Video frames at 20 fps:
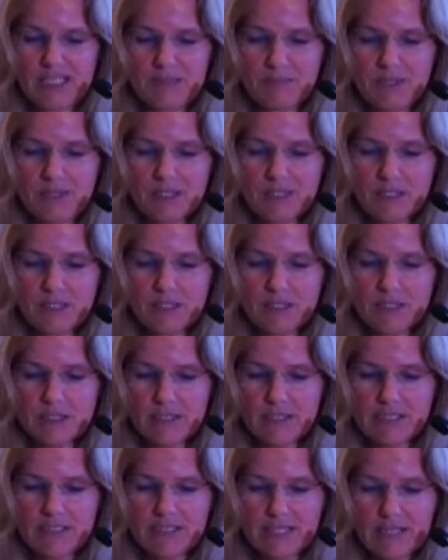been
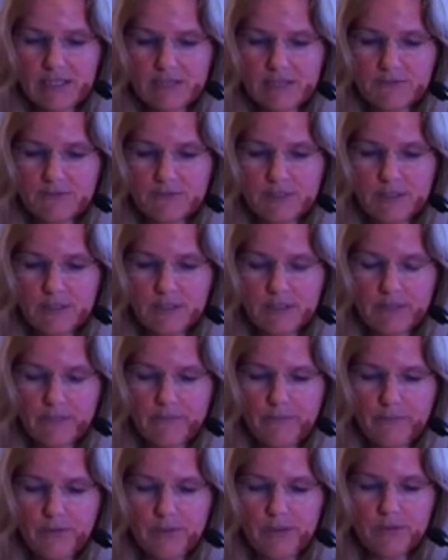studied intensively
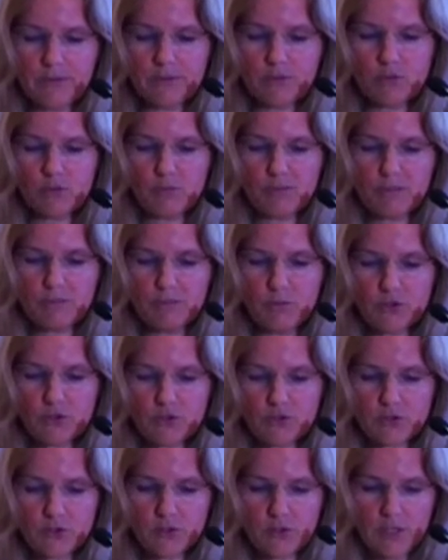in a group in
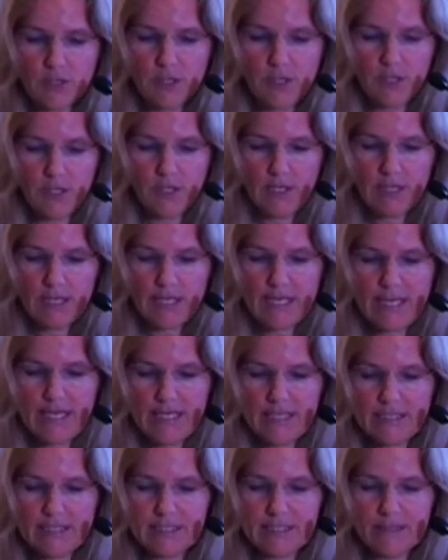Boston,
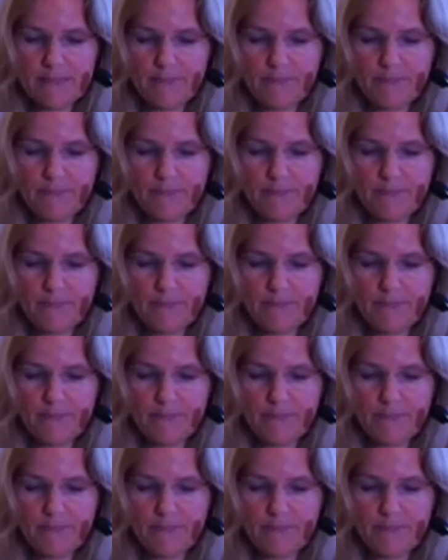and